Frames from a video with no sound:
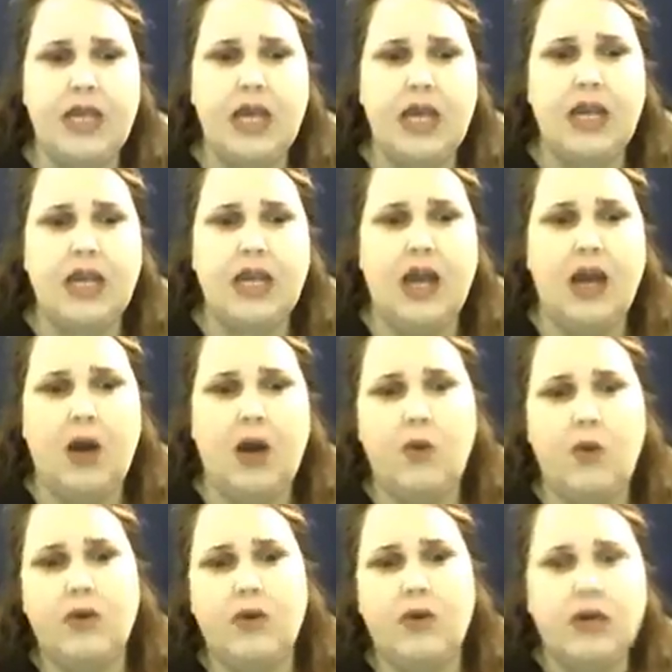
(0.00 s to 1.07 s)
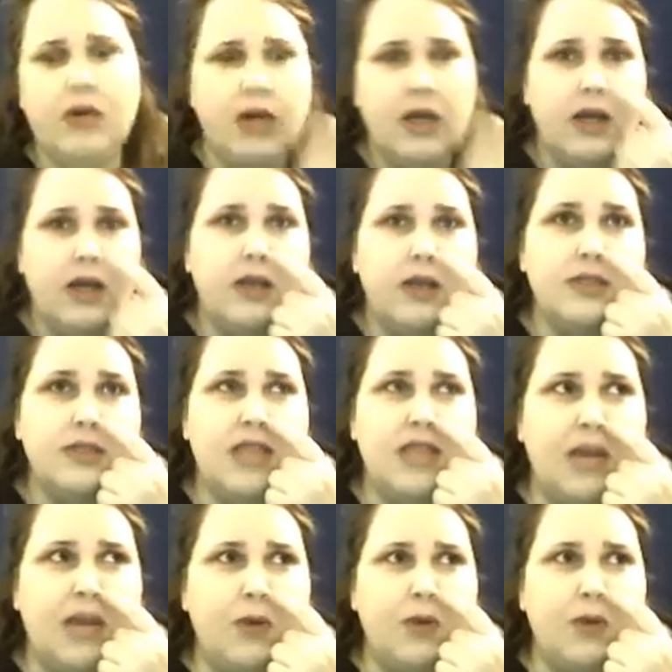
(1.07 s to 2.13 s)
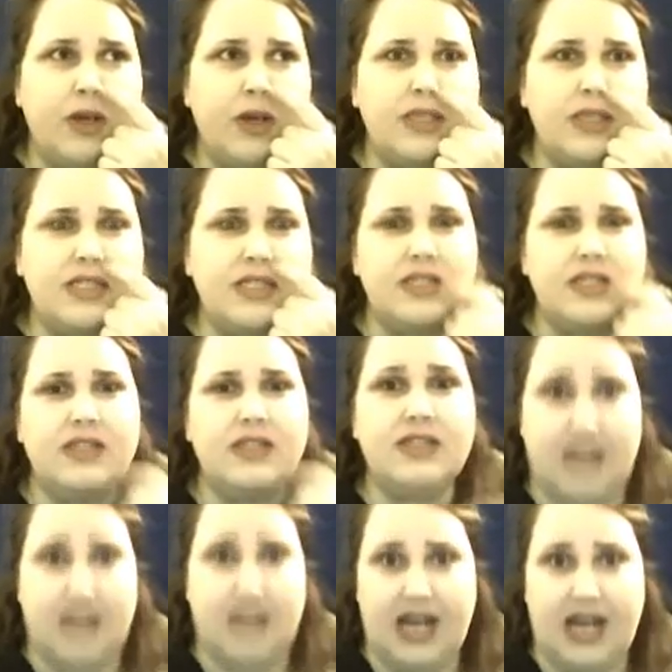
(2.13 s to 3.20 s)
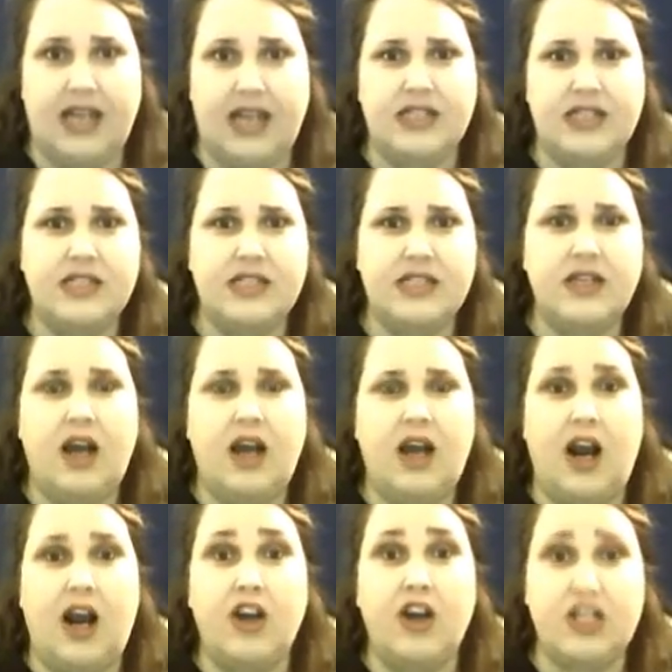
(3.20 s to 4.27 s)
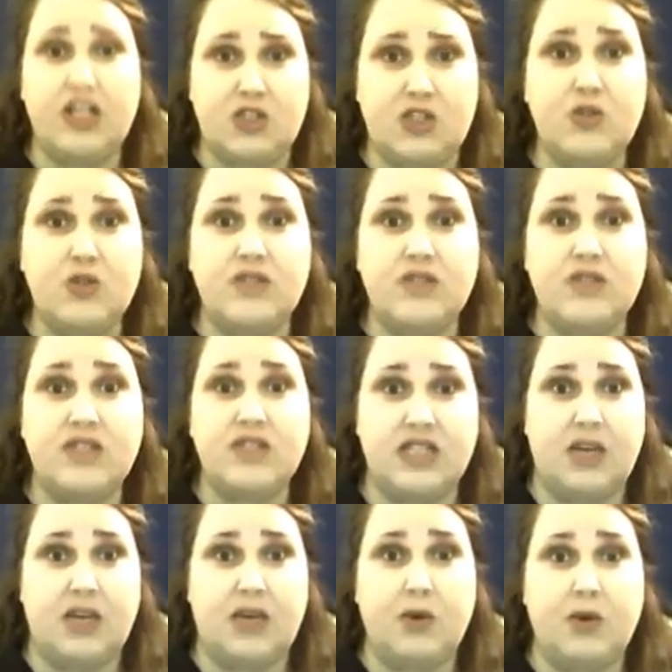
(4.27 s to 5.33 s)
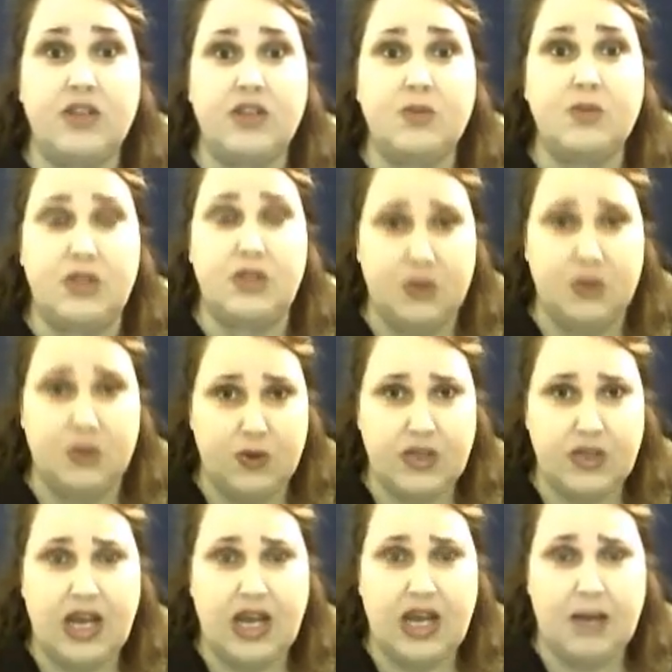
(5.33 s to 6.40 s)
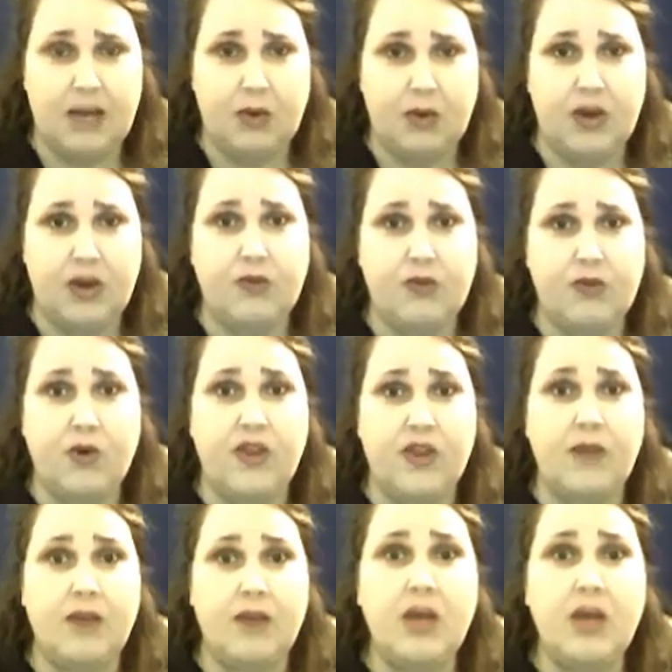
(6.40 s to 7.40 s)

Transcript: Now, SignWorks signs are exclusive to SignWorks. We do own the copyright for them.